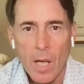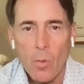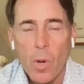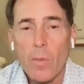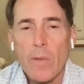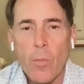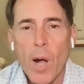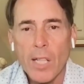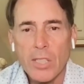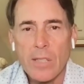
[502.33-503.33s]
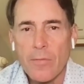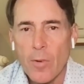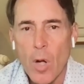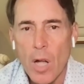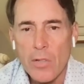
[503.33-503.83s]
Well, we've watched them
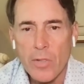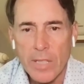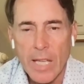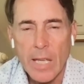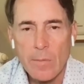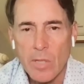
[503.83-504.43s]
for 100 games,